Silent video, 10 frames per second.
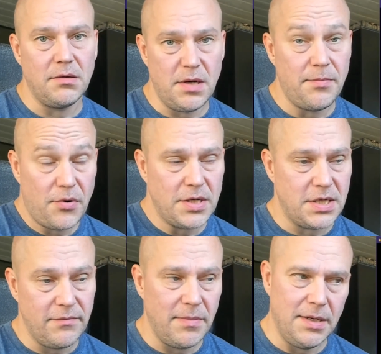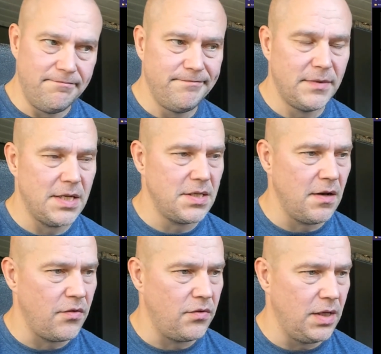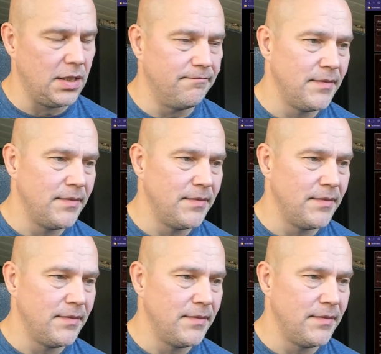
depressive, but that's another thing.